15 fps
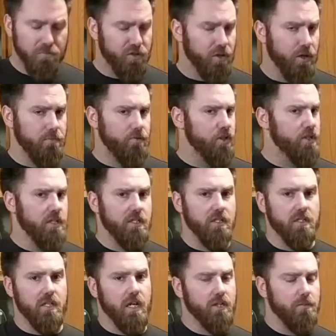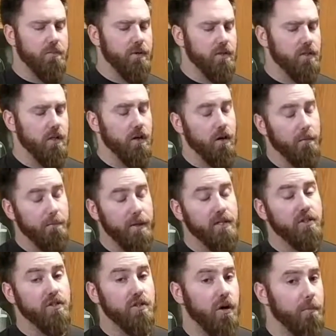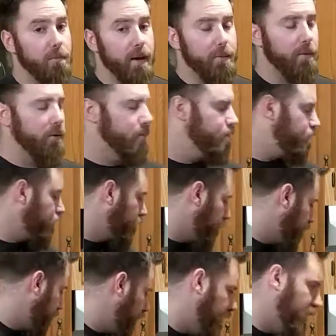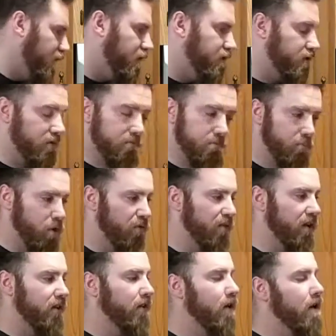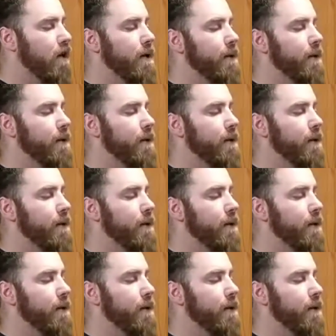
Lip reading: It's good, just needs a pinch of salt and pepper, and then it's perfect.